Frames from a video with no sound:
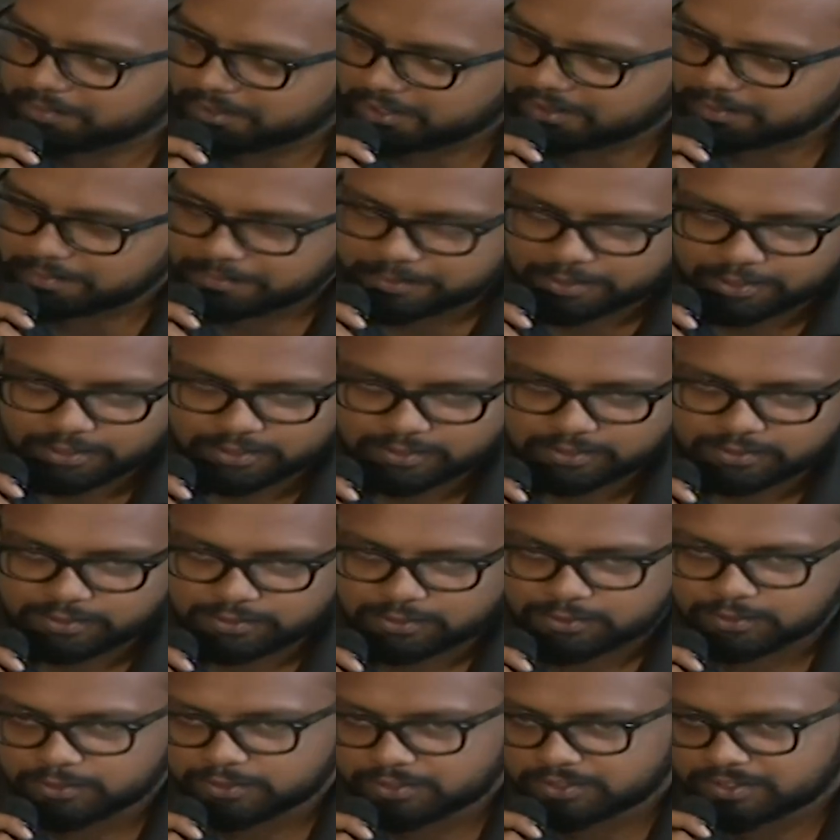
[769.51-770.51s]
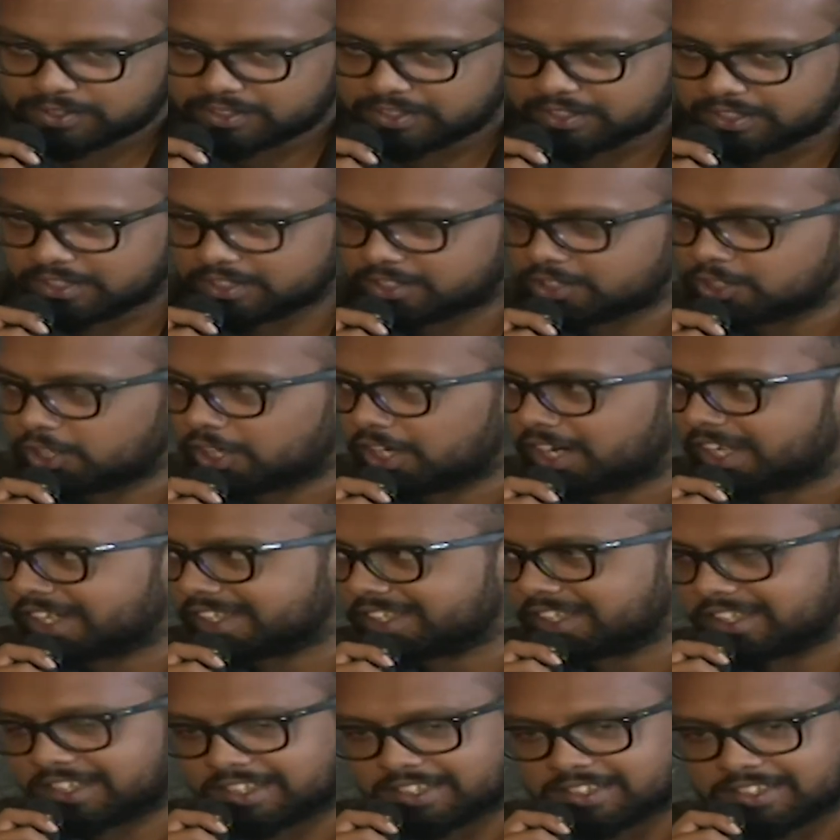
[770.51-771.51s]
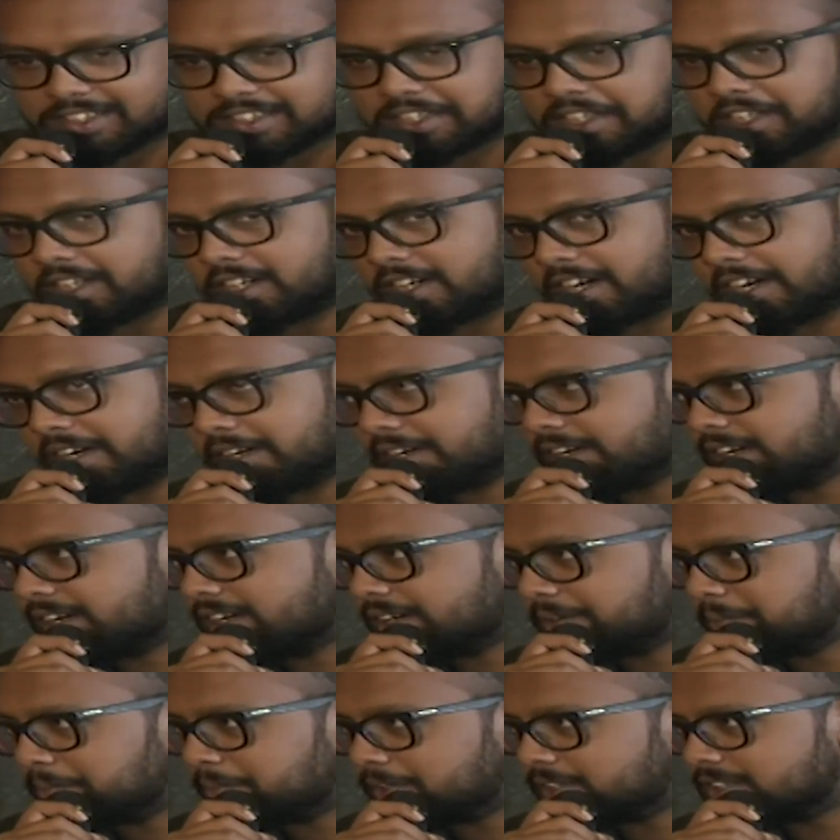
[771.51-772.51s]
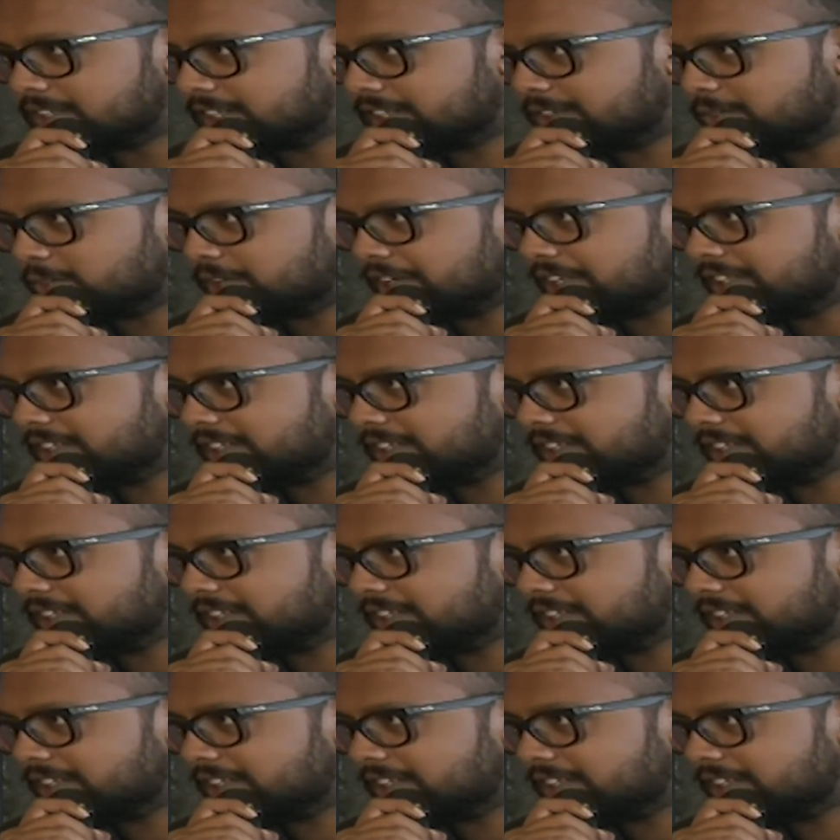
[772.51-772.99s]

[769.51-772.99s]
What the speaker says: them because it's not like they stay right beside where they